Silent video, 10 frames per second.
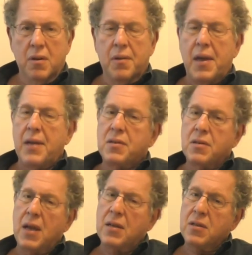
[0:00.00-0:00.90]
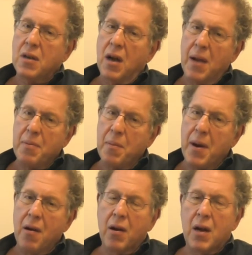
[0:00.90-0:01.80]
That's
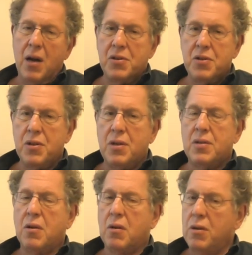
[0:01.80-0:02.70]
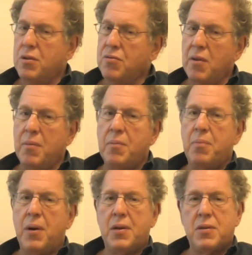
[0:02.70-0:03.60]
hyperbaric oxygen. It's a good treatment,
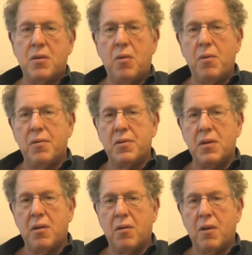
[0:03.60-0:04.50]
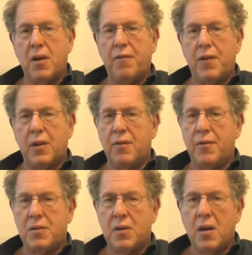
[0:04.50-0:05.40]
but it's nowhere as near effective
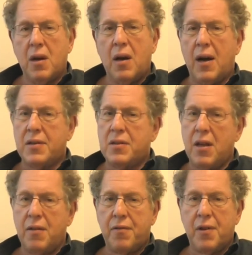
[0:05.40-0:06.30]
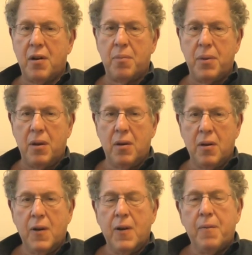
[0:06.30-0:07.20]
as oxidative therapy.
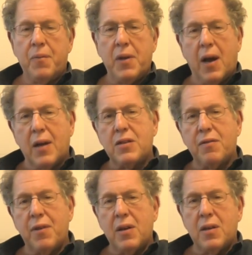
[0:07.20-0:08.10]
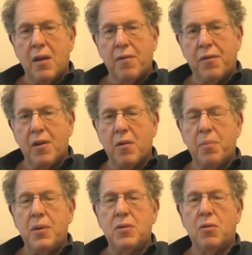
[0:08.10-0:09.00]
The oxidative
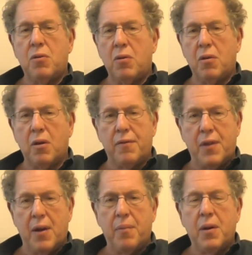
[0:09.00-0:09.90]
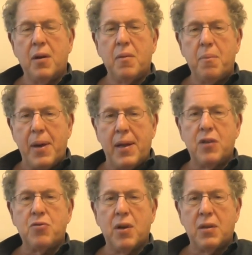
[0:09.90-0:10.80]
therapies, all of them,
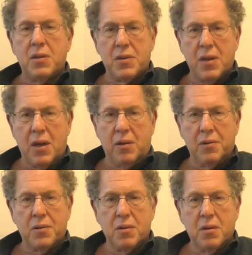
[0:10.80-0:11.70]
penetrate the cells